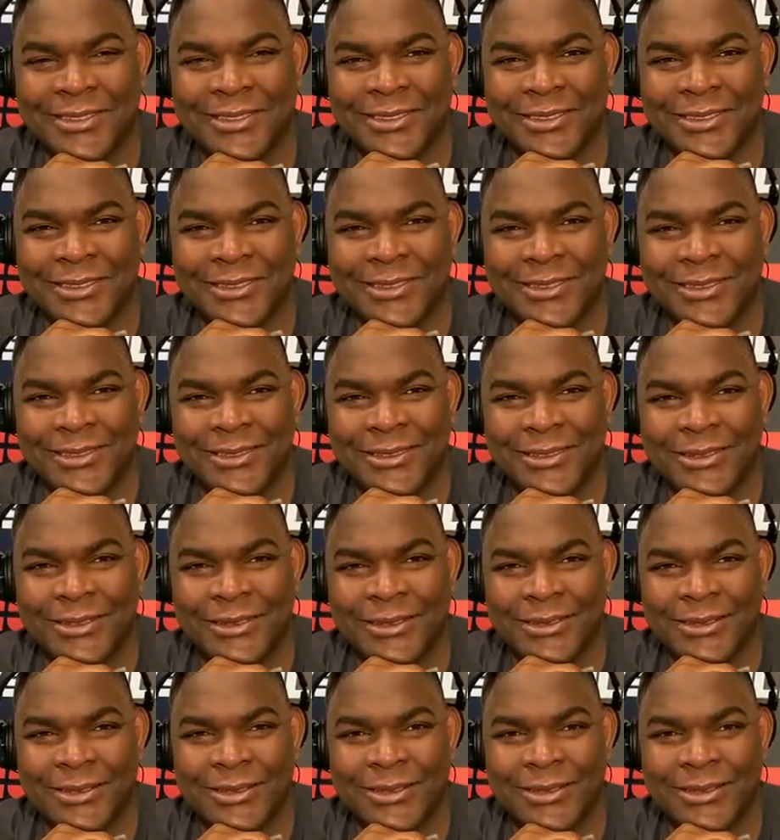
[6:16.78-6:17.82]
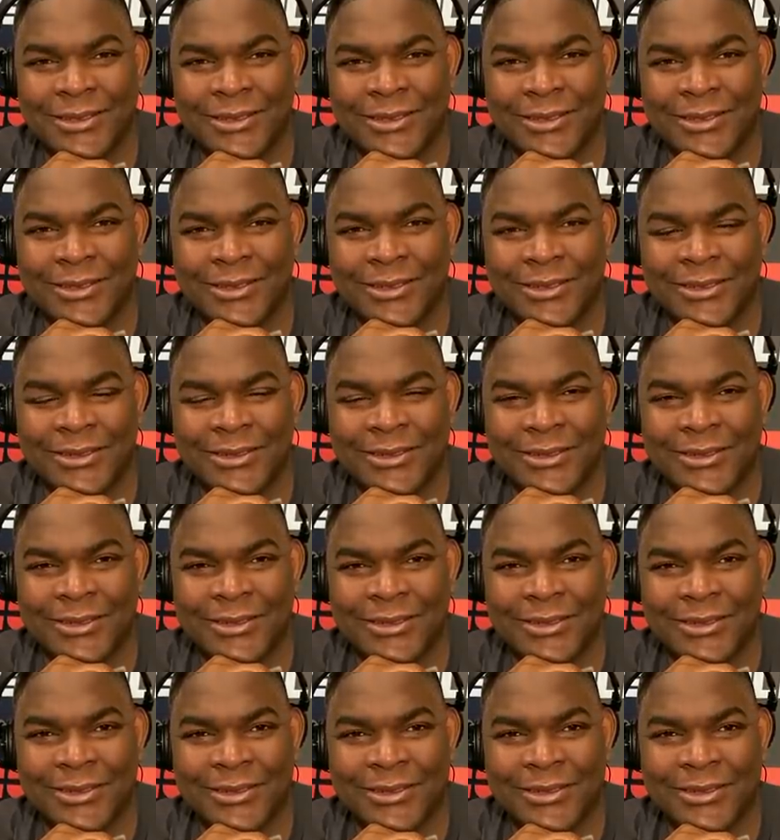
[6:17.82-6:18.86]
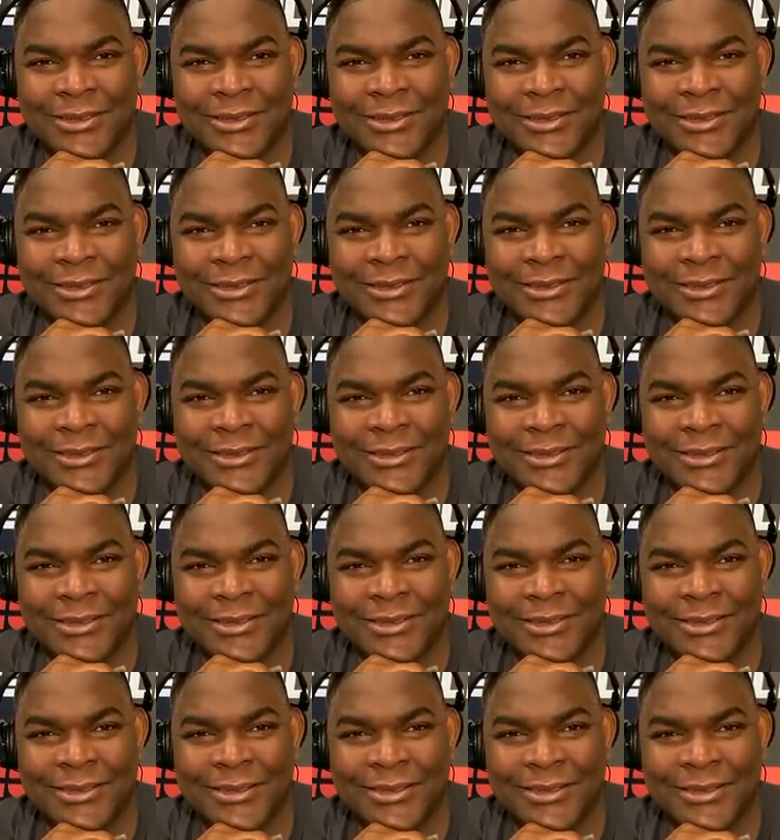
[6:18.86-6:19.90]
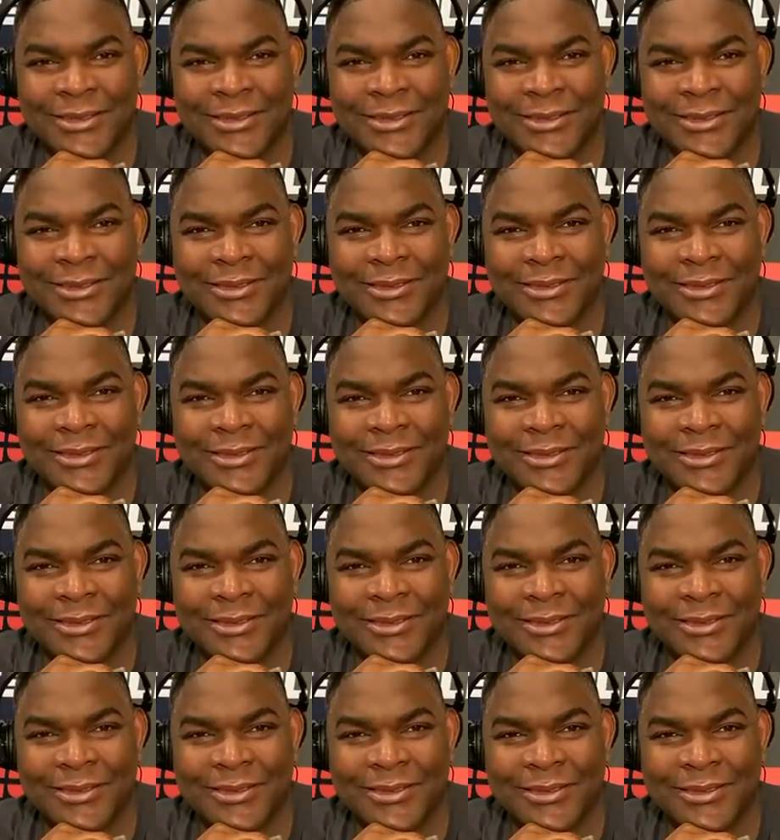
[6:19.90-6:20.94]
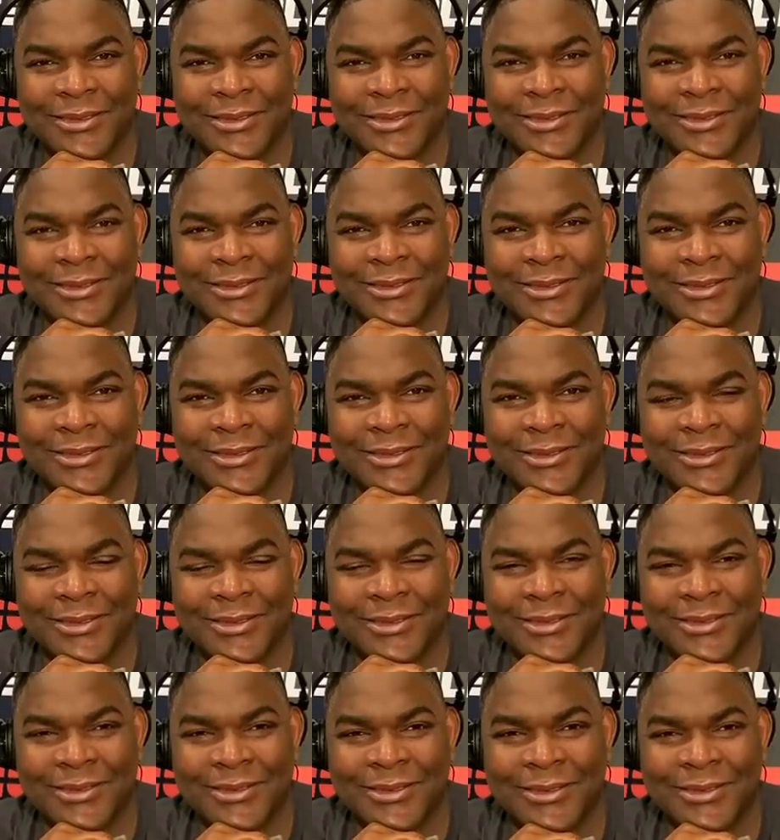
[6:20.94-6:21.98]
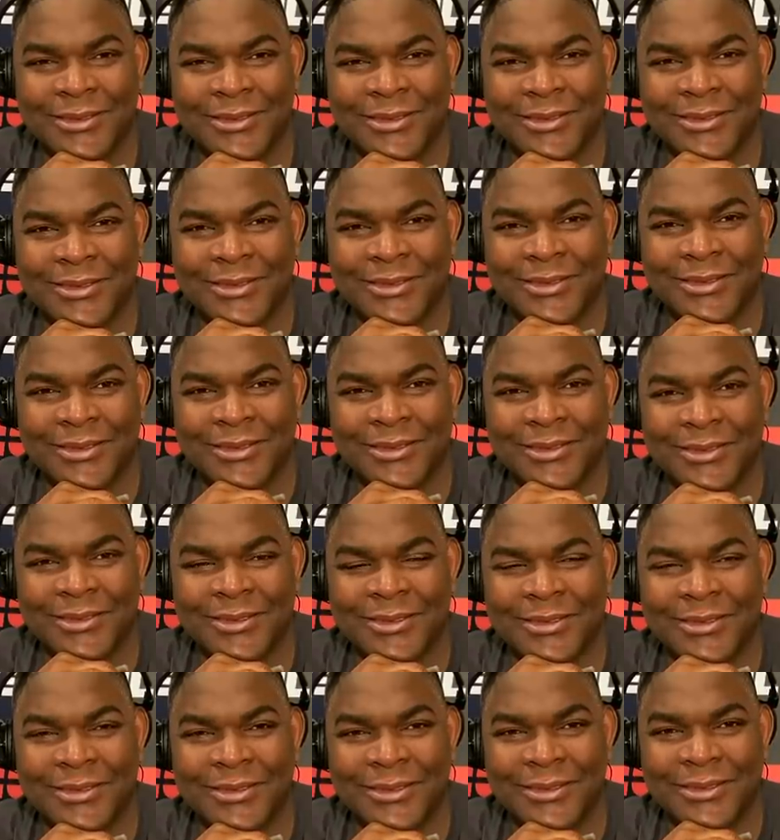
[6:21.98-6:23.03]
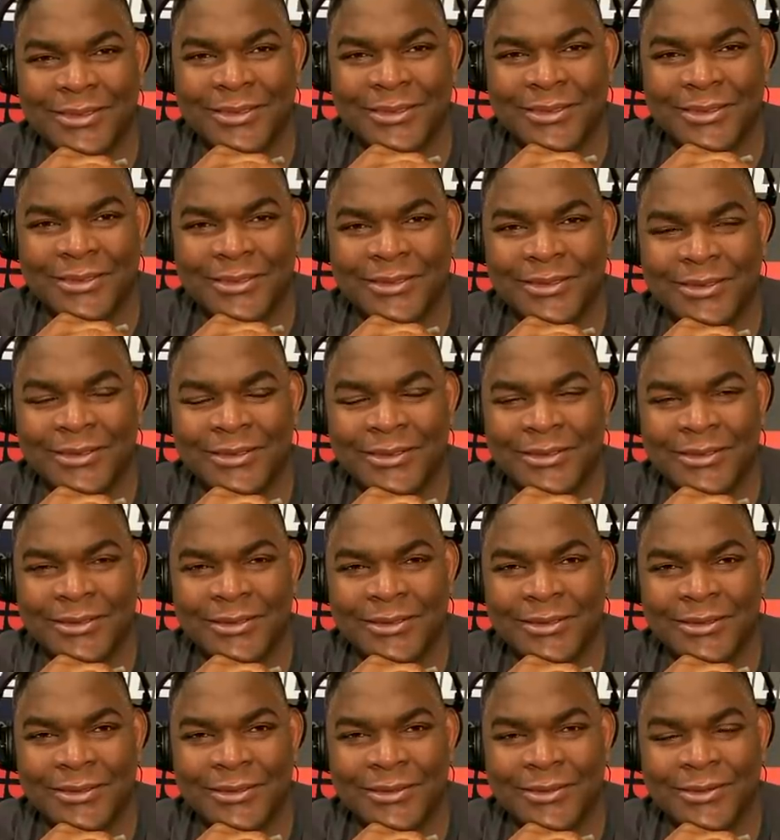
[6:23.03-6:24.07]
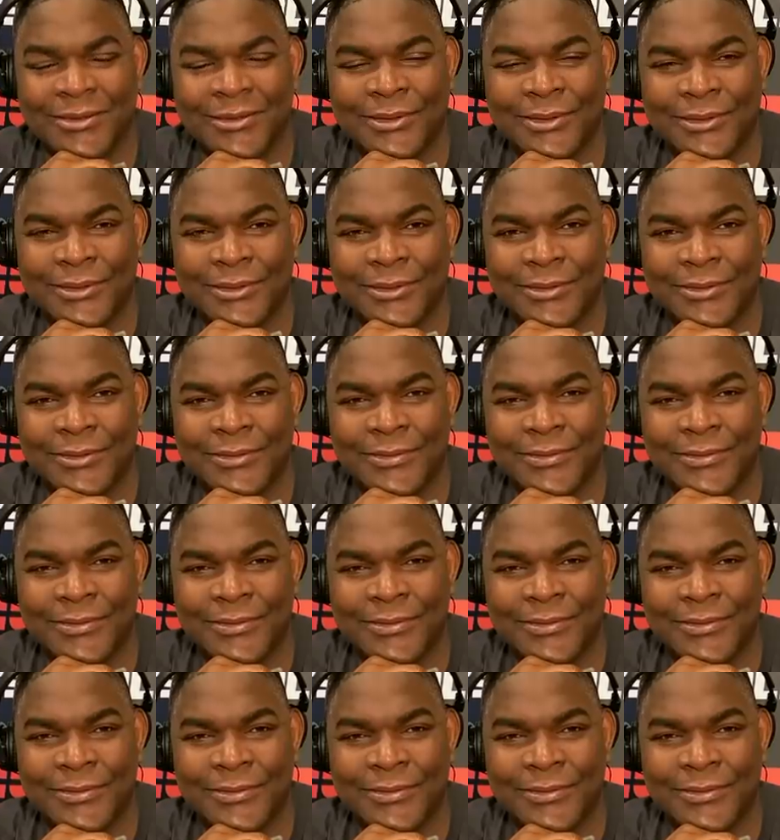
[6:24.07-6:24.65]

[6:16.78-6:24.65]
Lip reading: No words are spoken by the person on screen.